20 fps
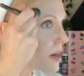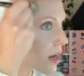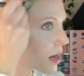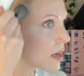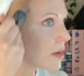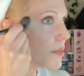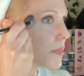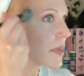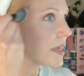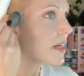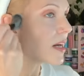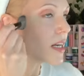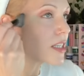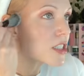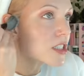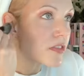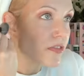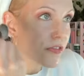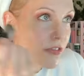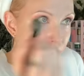on me. I
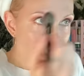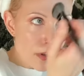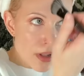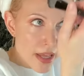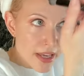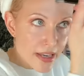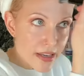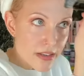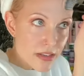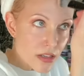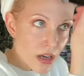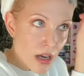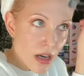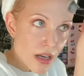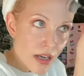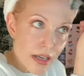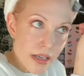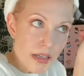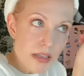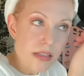just feel like it
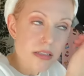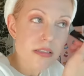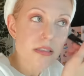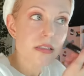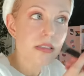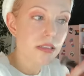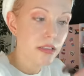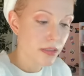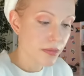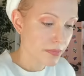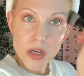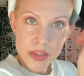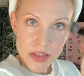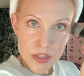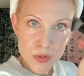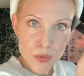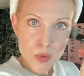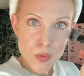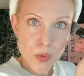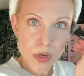does.
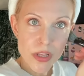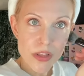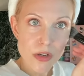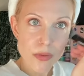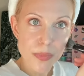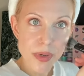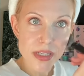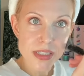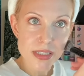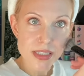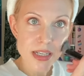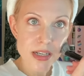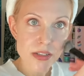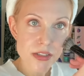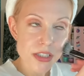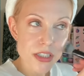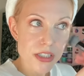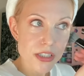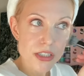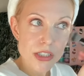This was one of their best
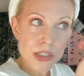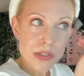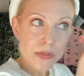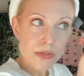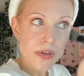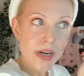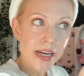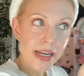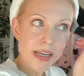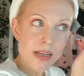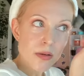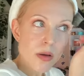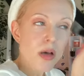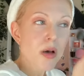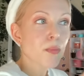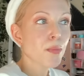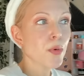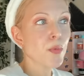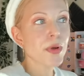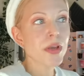sellers too, right?
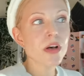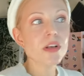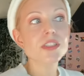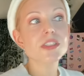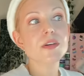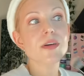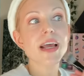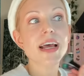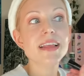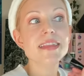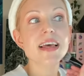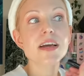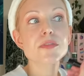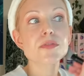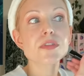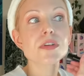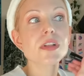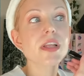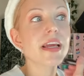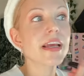But we also had that
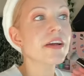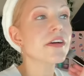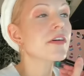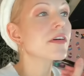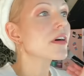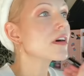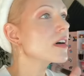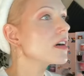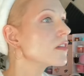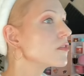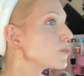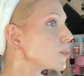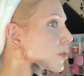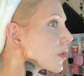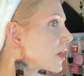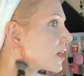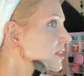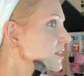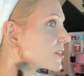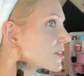real era of
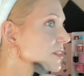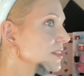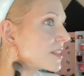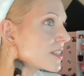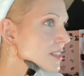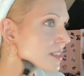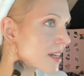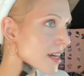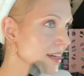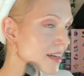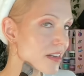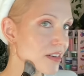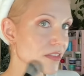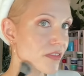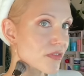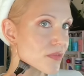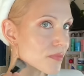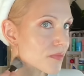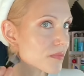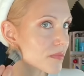bronzer, and this is kind
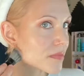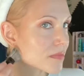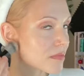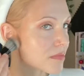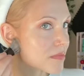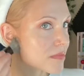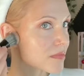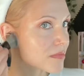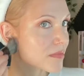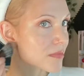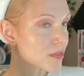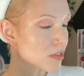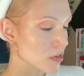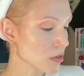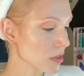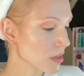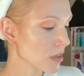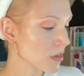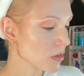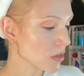of a
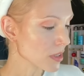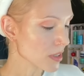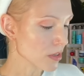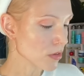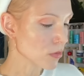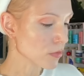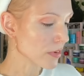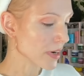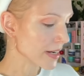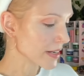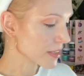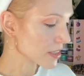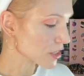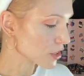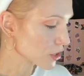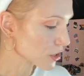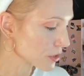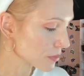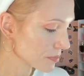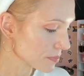little, little
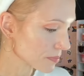reddish.